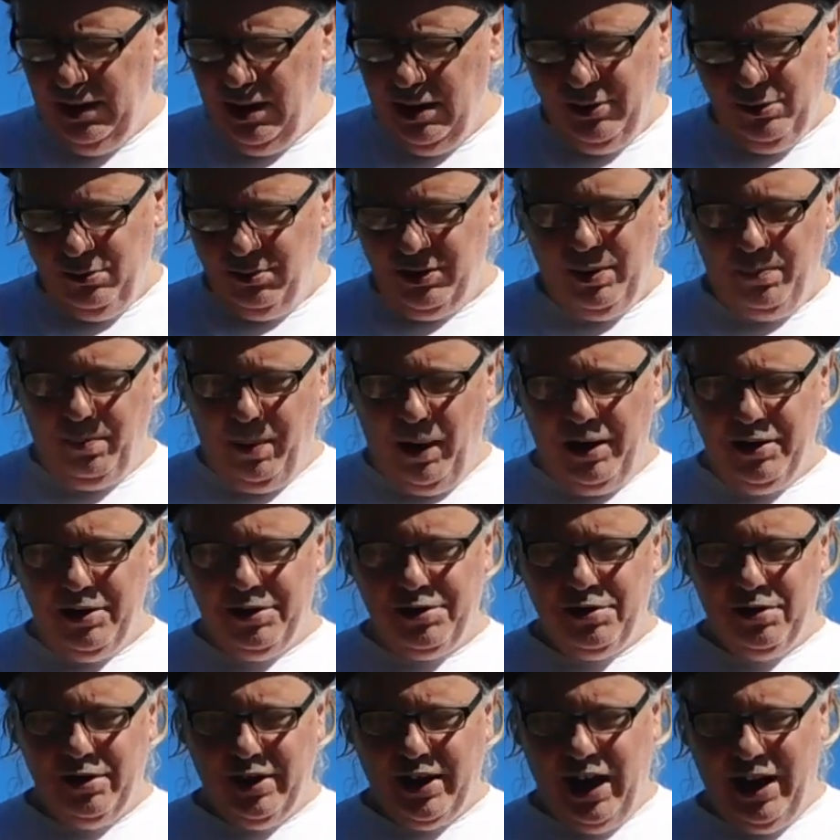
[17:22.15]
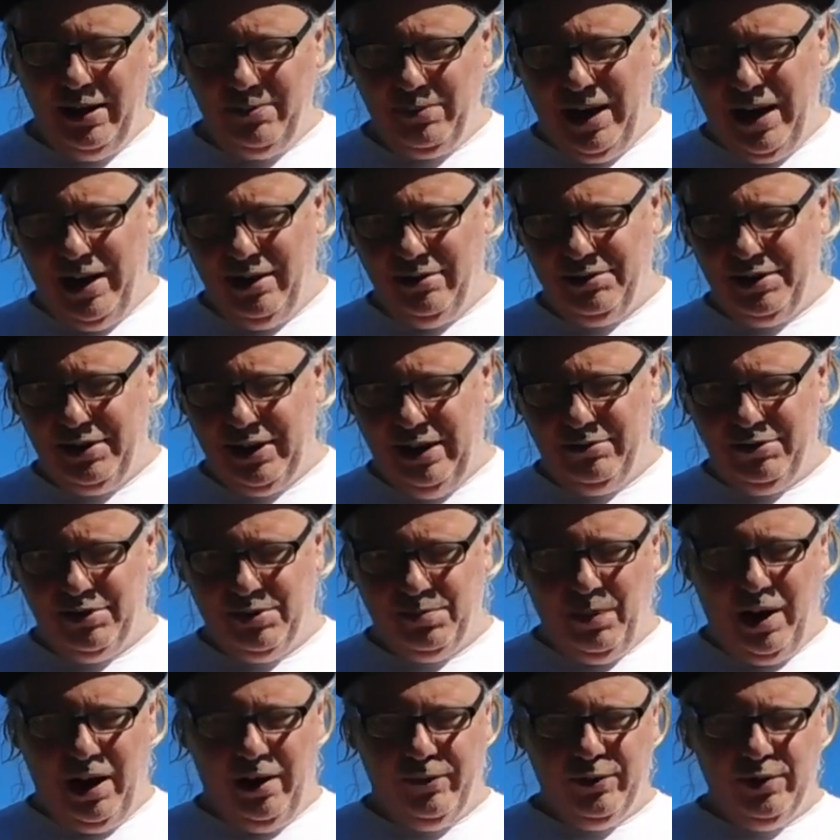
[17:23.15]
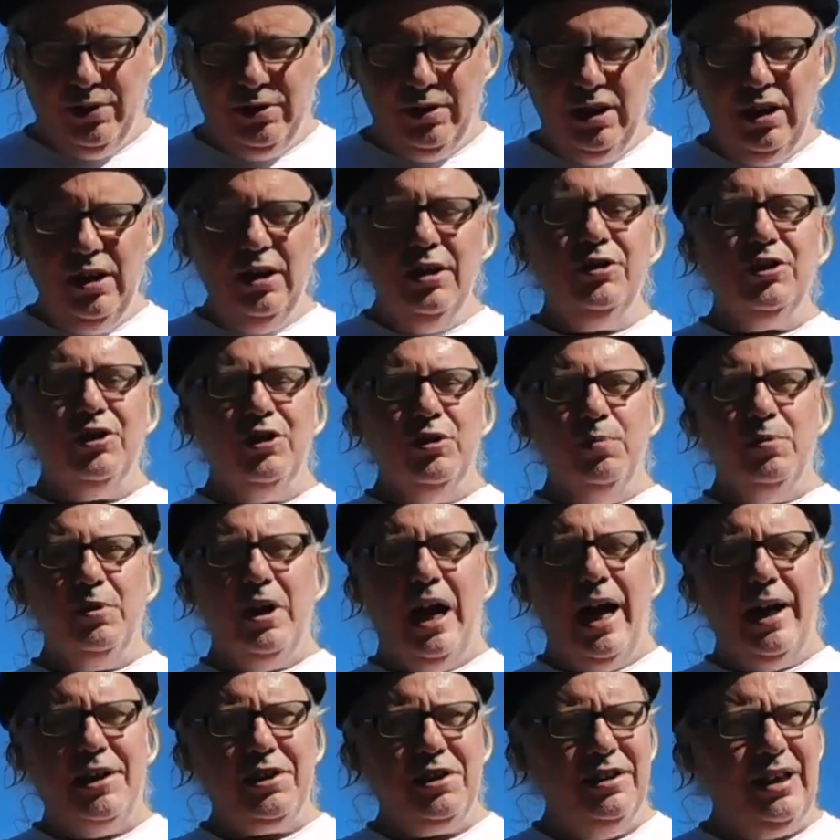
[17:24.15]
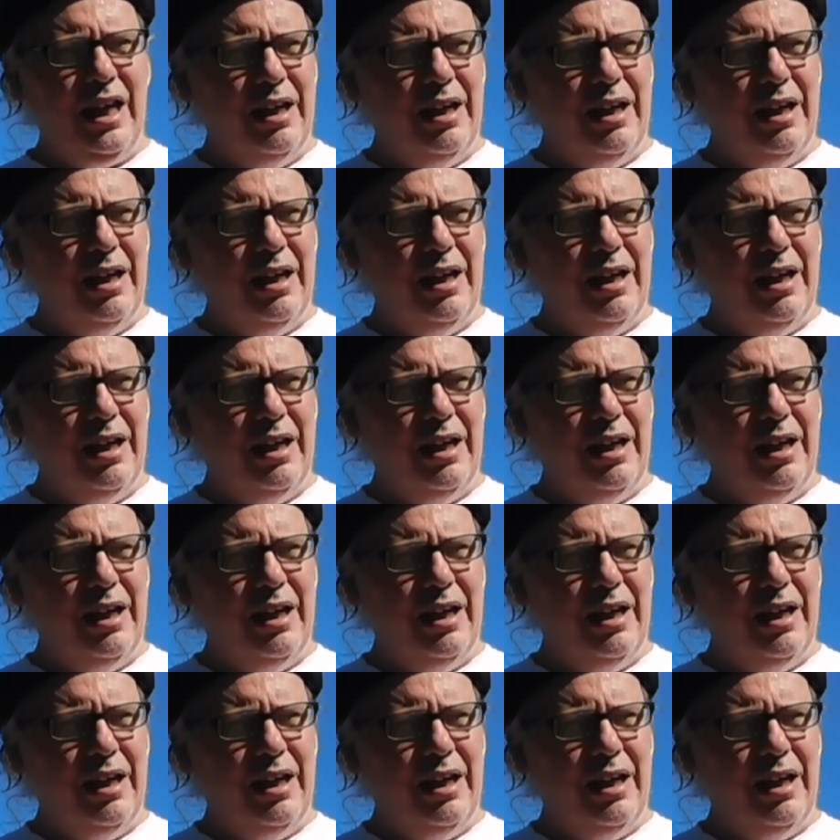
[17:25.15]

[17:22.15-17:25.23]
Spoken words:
There was a Punisher came out, that was Marvel Super Action,